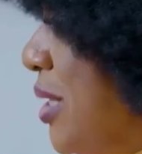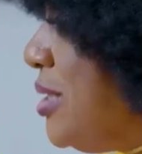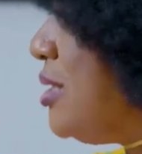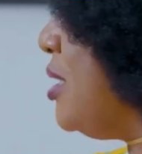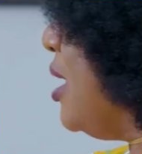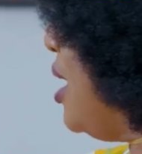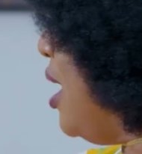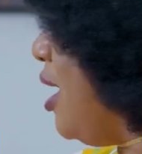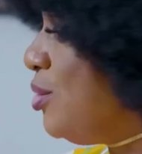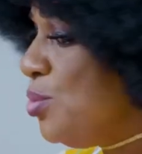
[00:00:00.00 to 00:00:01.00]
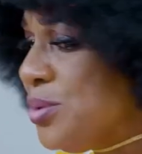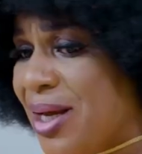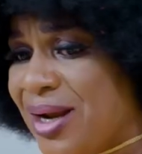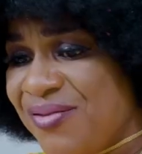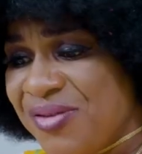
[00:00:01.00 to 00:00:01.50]
went out
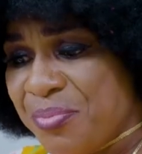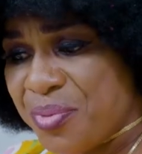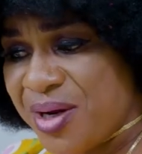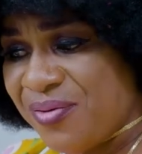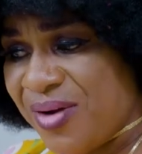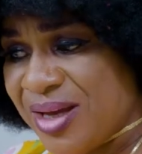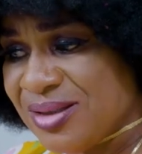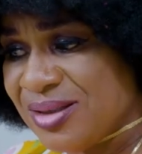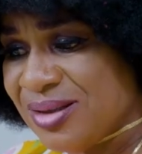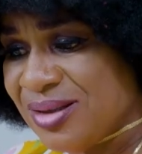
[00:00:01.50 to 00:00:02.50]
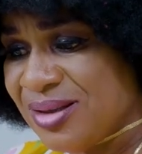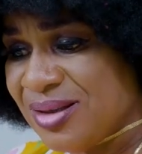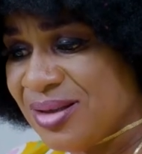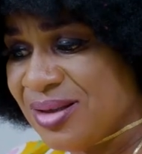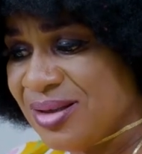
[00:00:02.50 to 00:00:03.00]
without having breakfast.
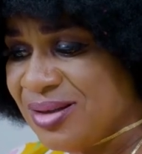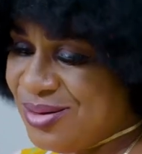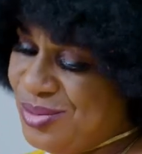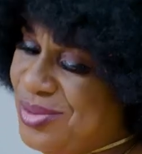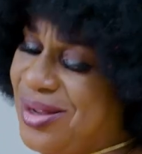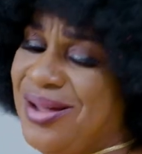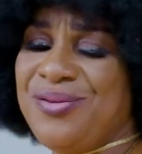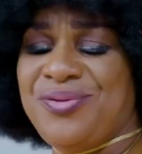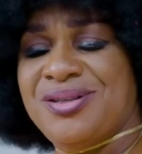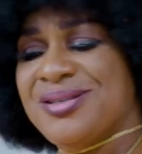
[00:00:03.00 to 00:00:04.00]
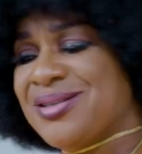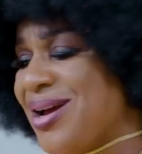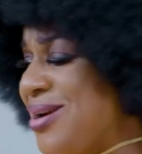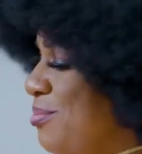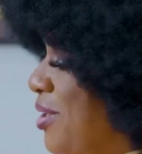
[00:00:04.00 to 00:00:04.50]
No, now if it is
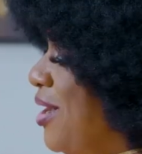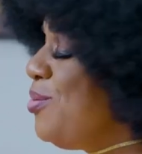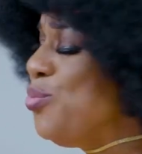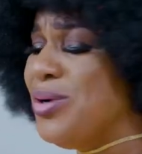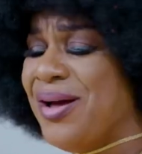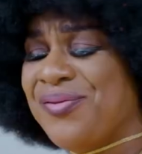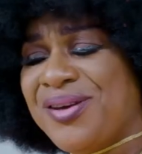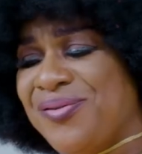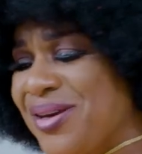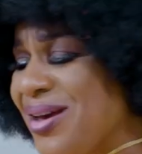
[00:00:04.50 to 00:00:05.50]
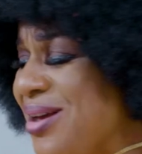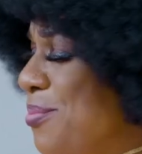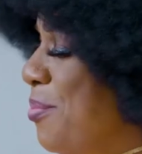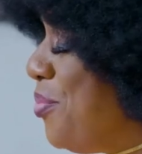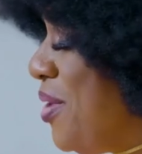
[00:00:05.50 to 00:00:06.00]
Karim, Karim would have given
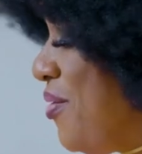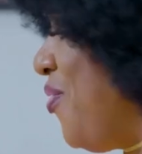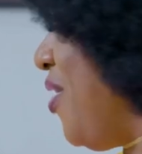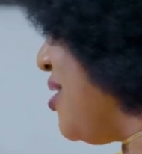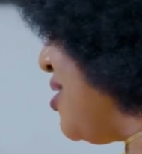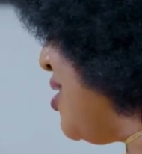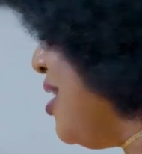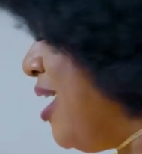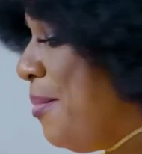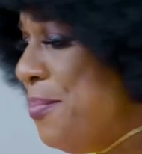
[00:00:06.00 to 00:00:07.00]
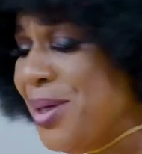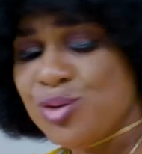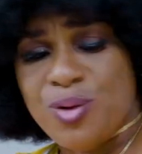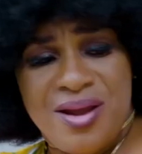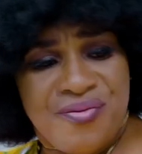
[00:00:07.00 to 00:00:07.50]
him breakfast and
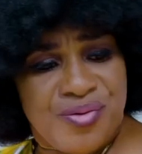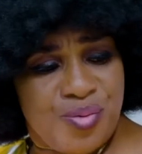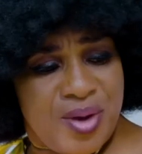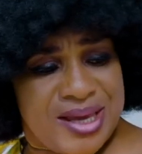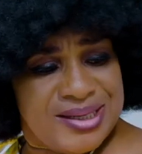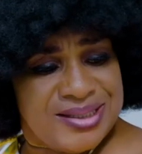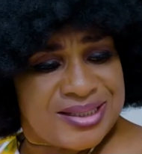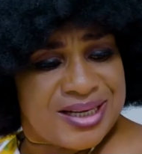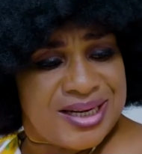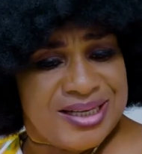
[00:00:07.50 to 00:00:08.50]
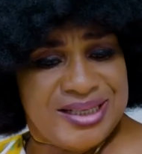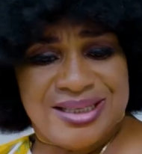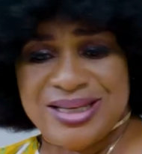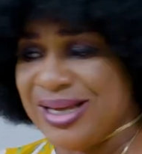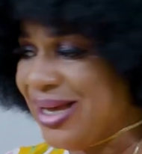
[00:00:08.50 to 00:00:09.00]
make sure everywhere is
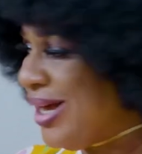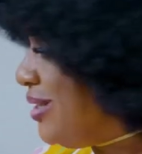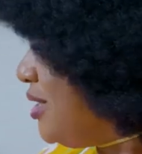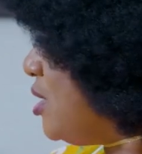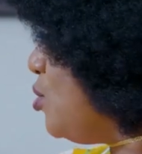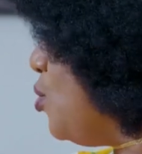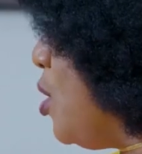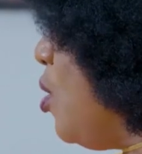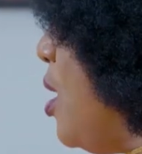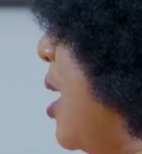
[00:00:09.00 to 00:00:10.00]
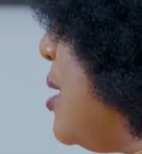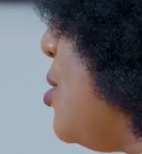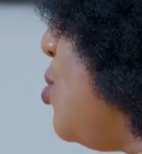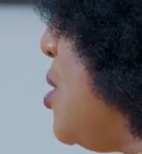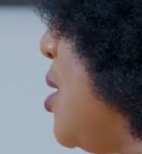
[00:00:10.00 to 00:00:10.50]
clean, and yet we call her
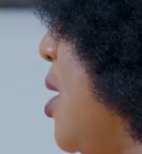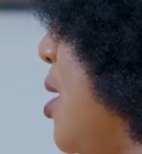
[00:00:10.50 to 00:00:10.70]
Street